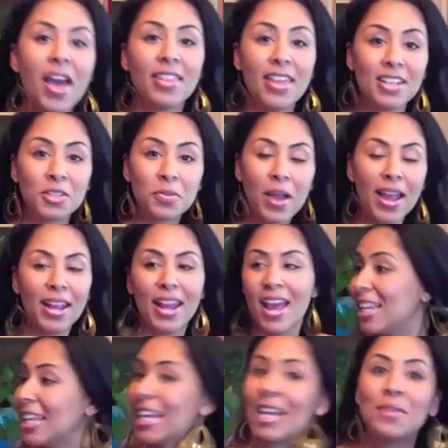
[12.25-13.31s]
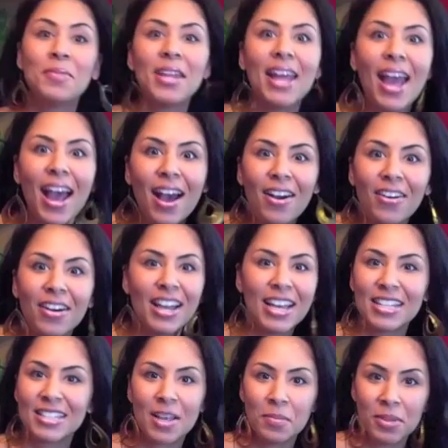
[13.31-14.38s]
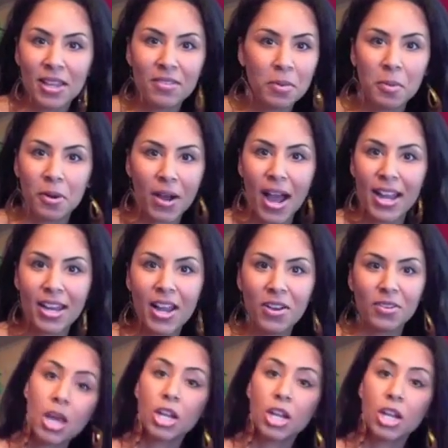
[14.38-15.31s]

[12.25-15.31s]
That's right, look at me now. It's unbelievable, I know.